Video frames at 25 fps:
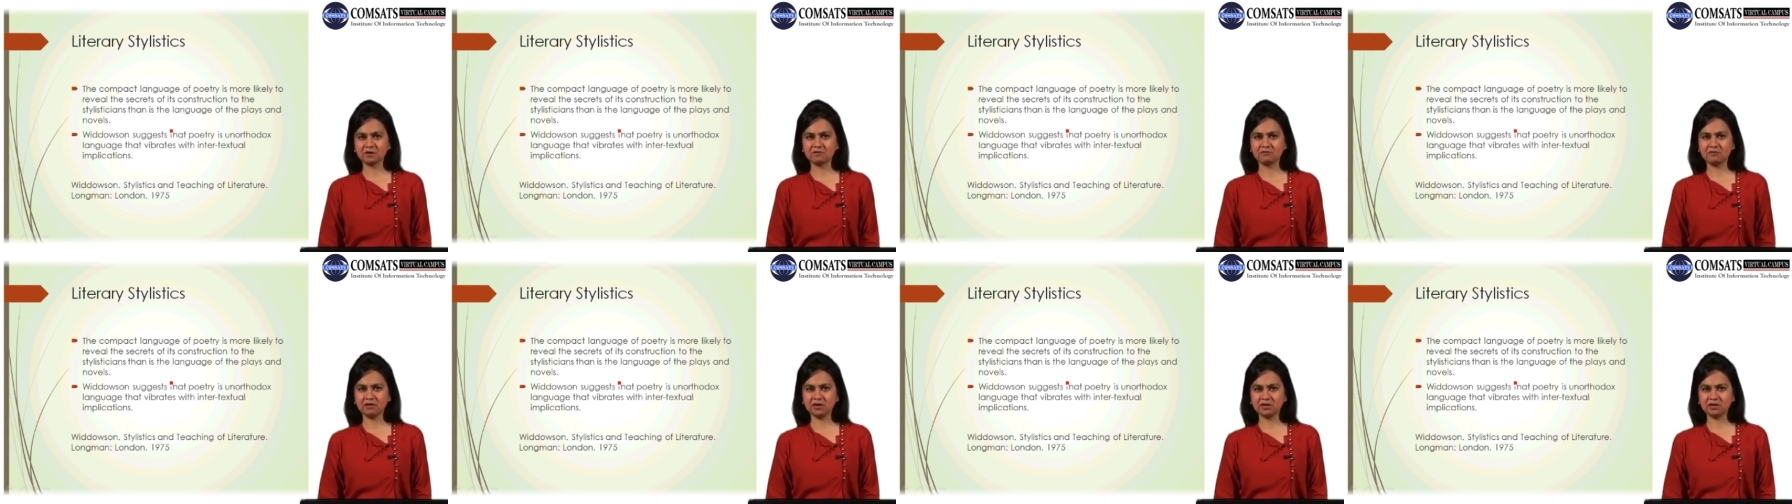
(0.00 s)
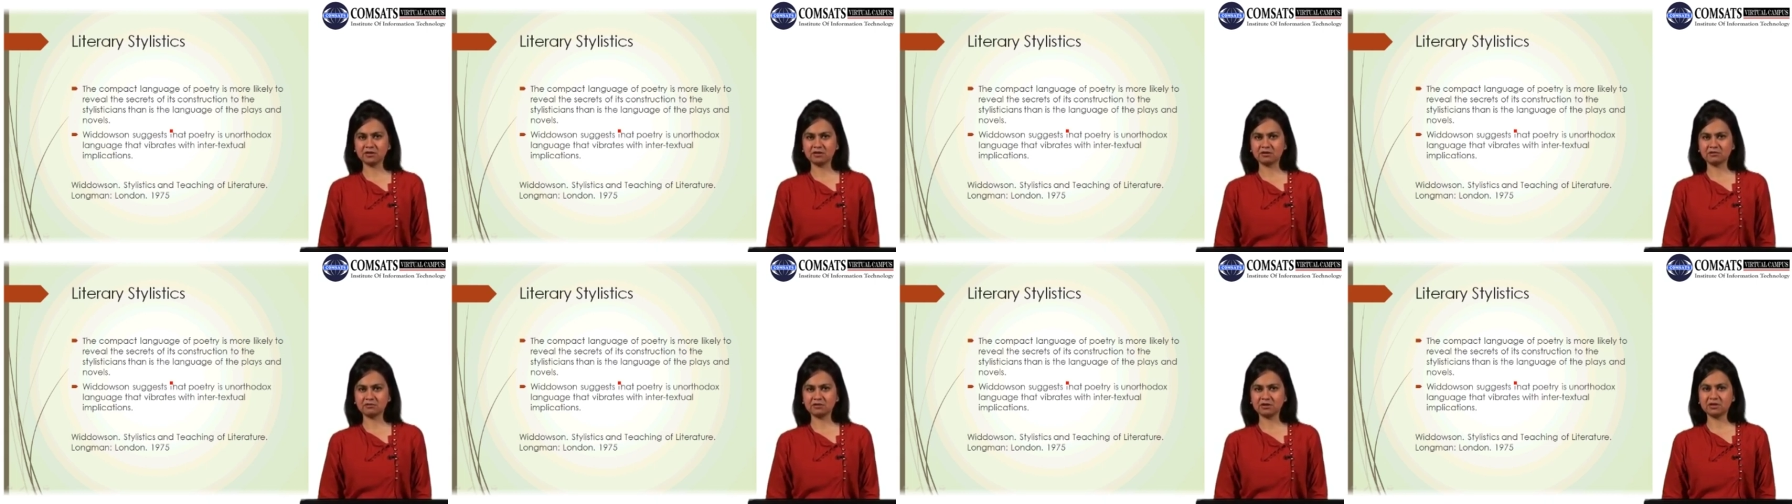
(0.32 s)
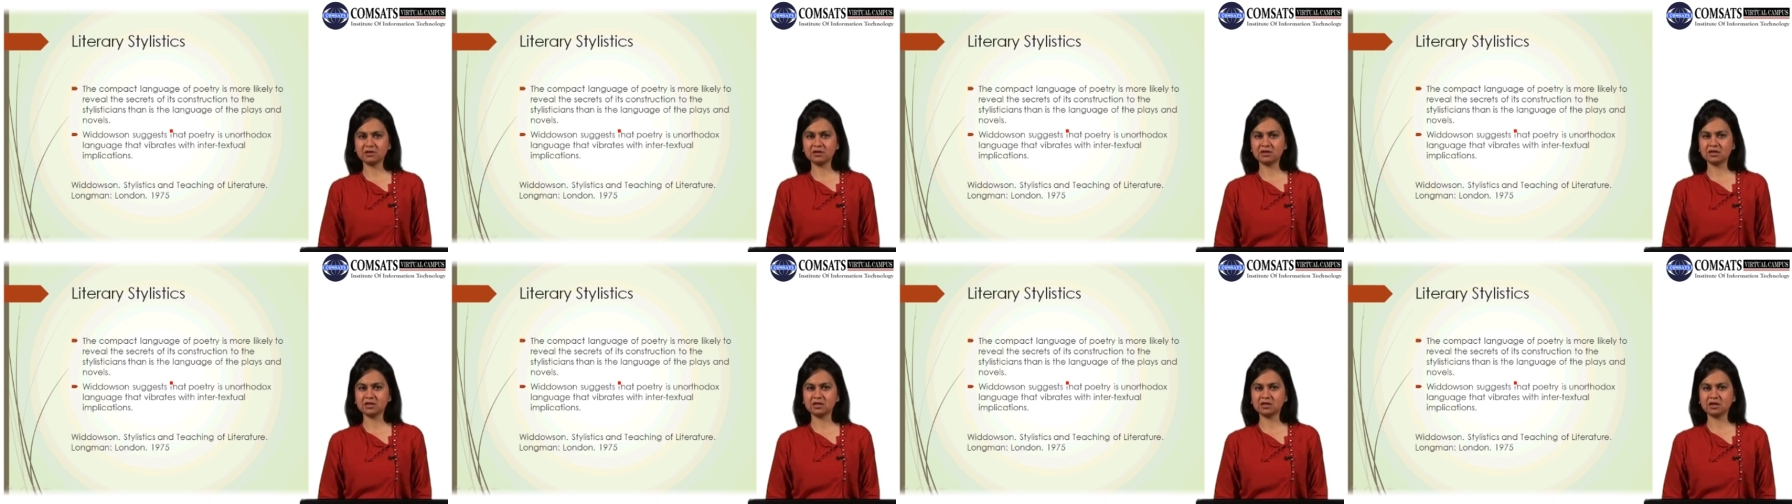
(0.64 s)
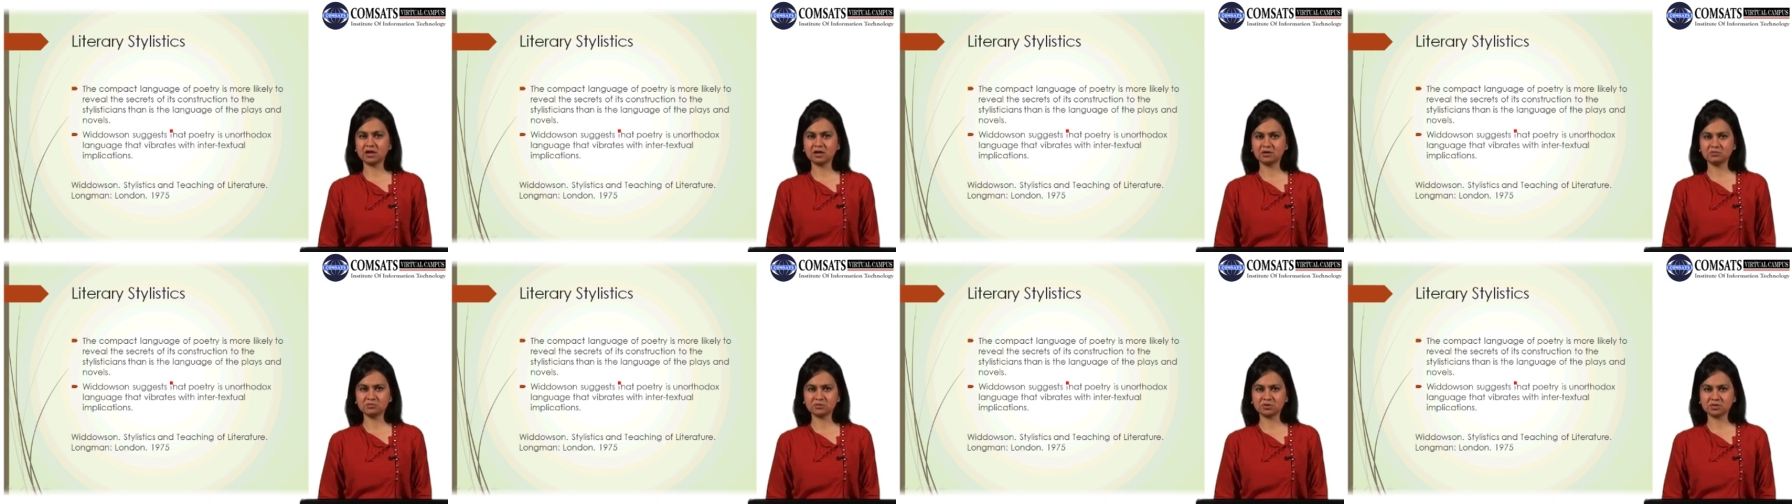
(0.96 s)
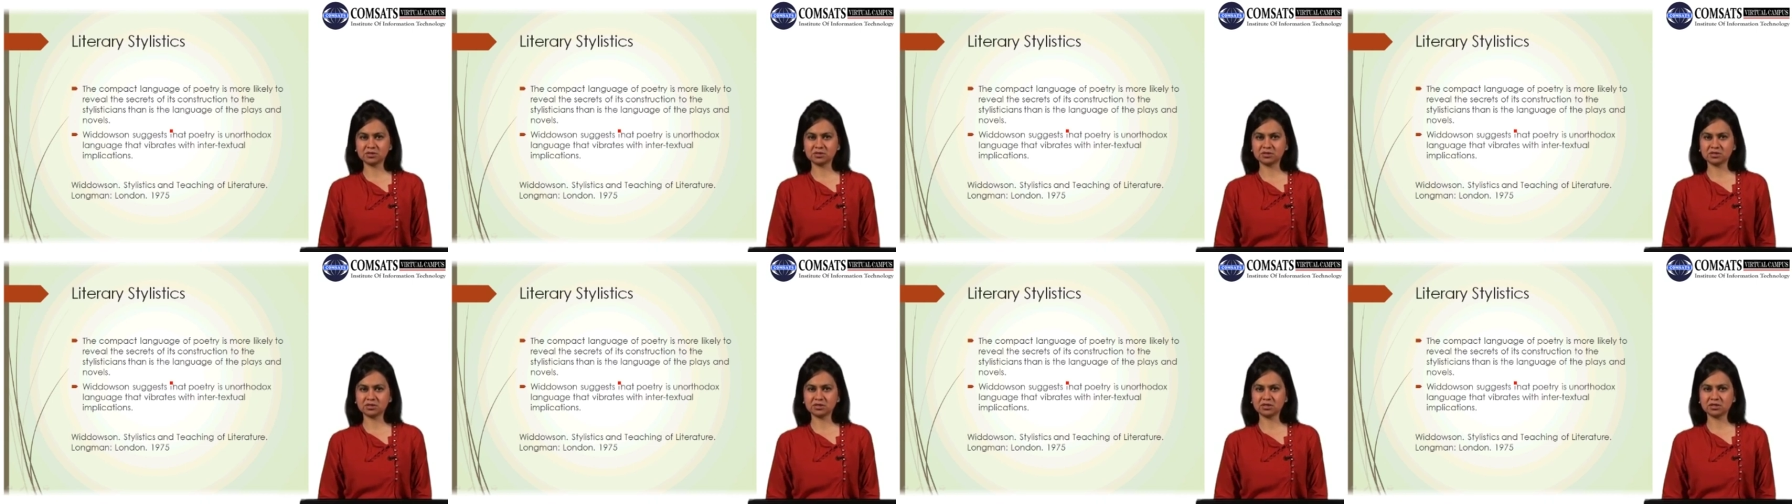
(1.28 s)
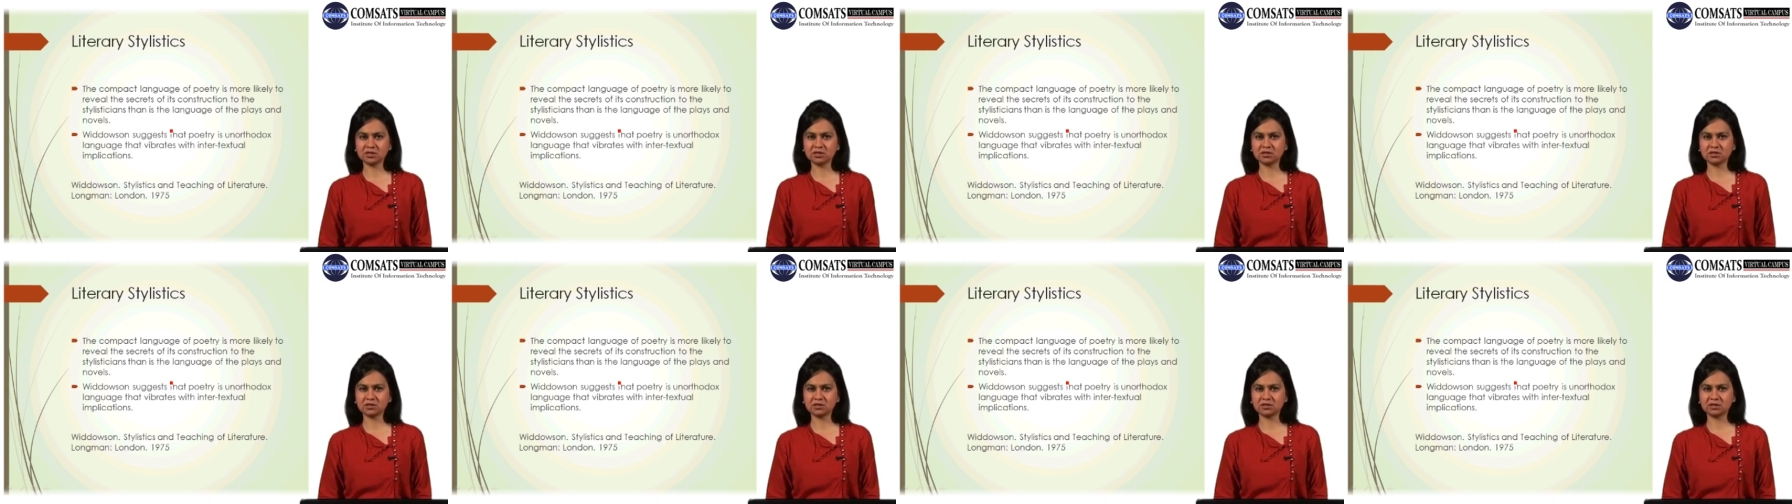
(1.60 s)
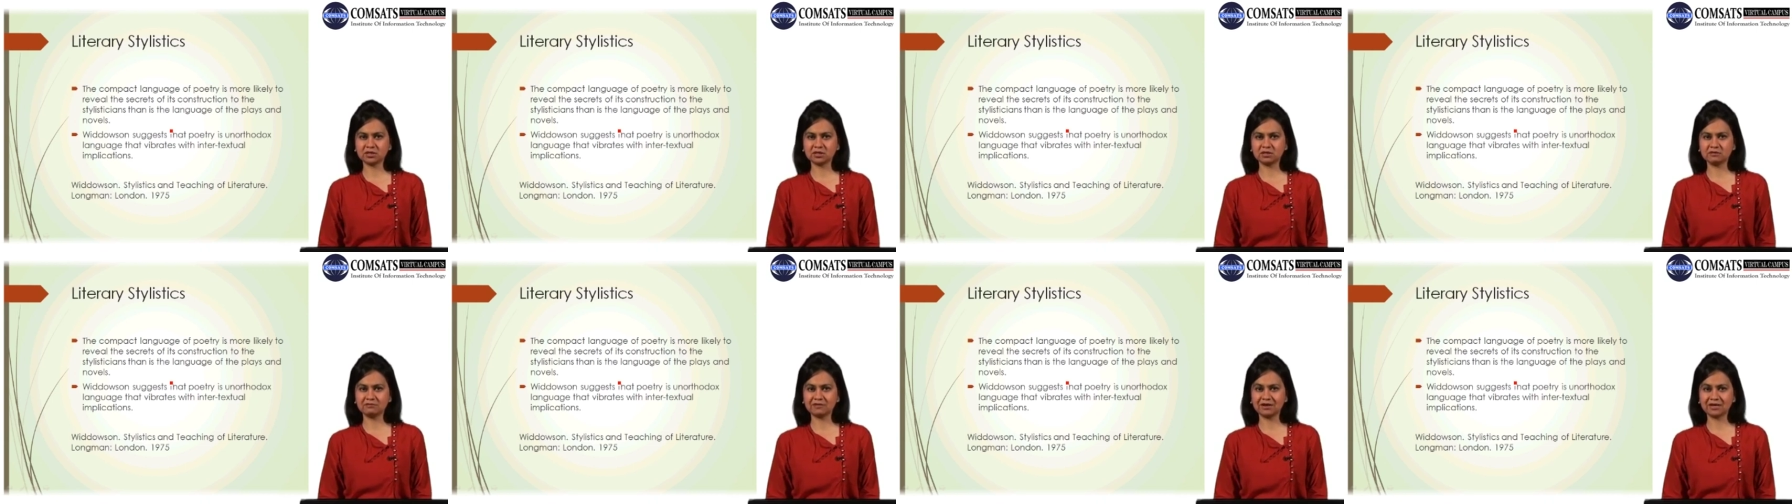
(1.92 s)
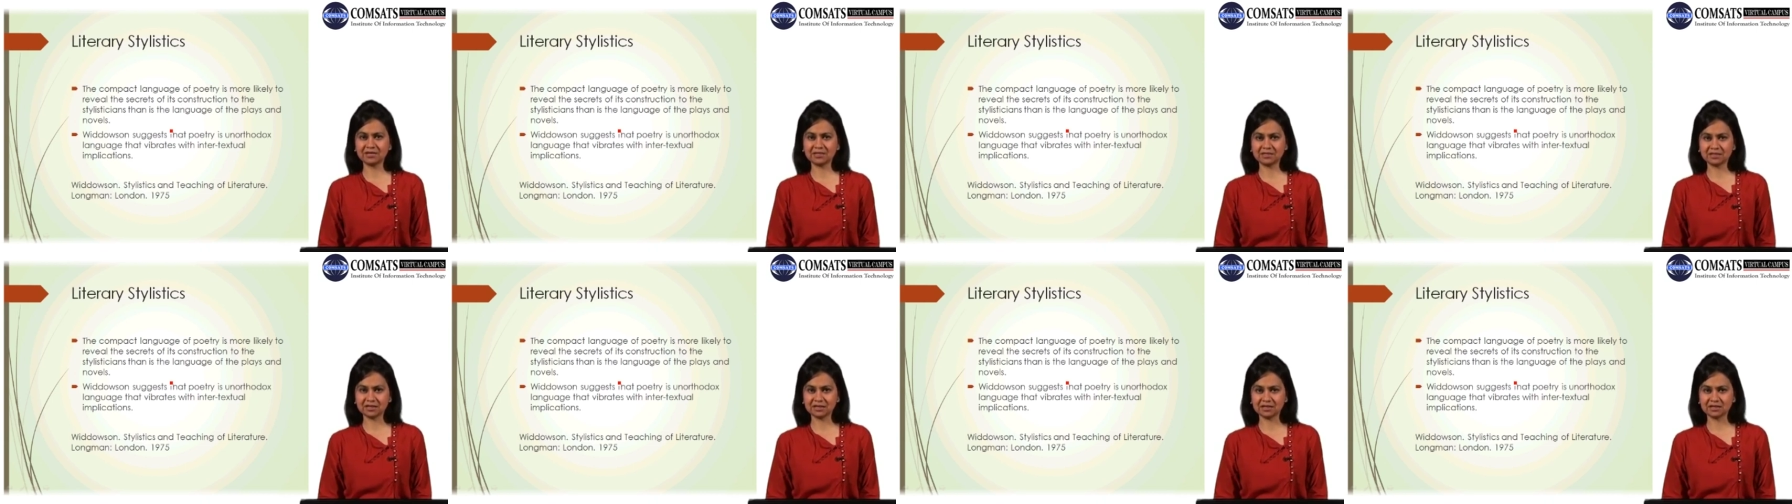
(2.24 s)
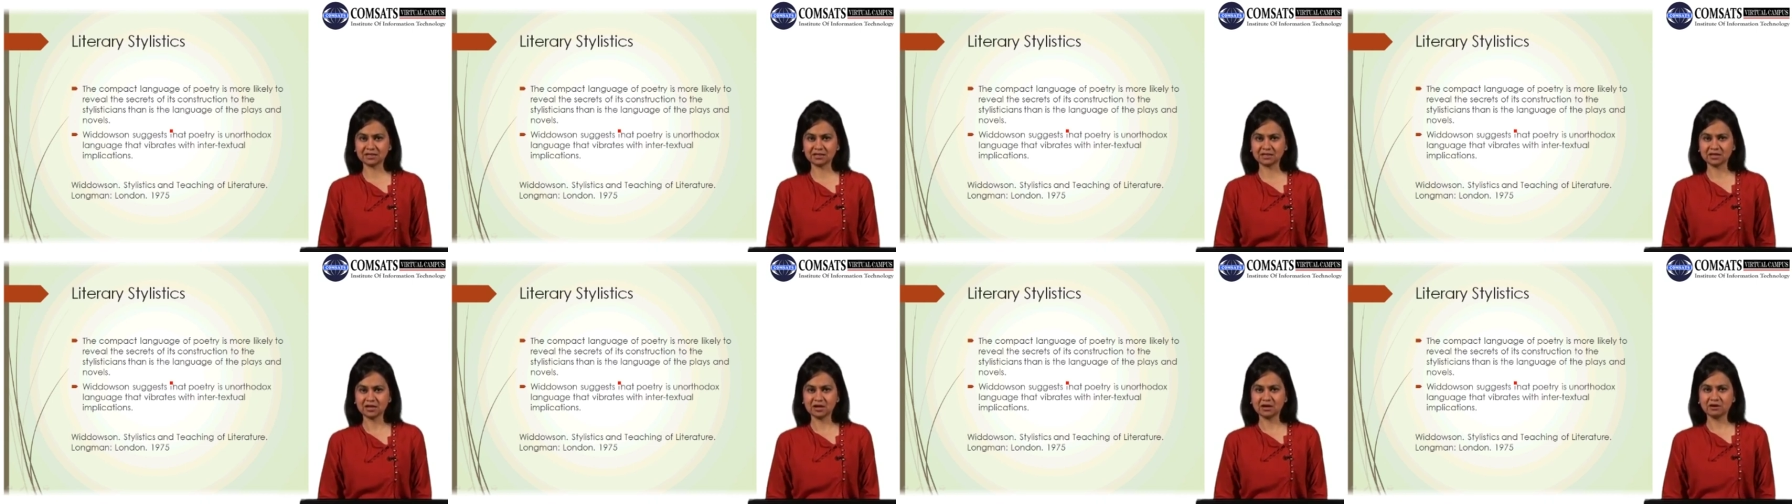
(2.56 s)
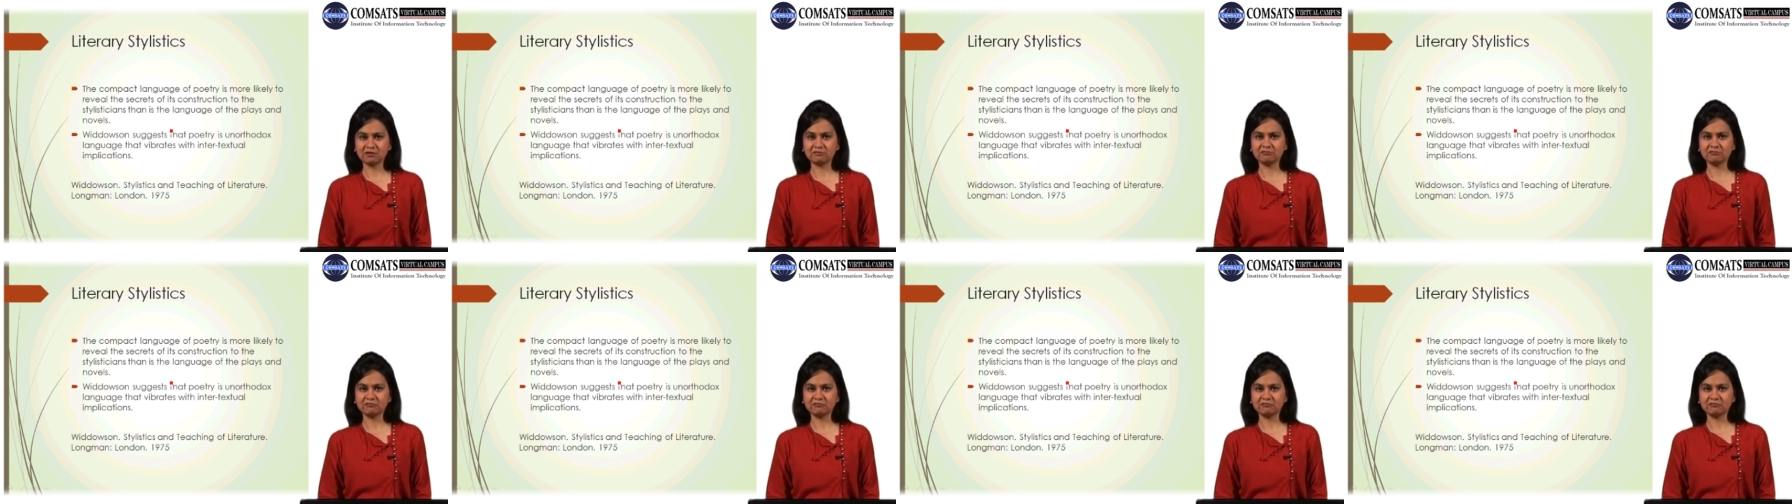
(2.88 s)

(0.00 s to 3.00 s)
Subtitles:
when a reader encounters certain devices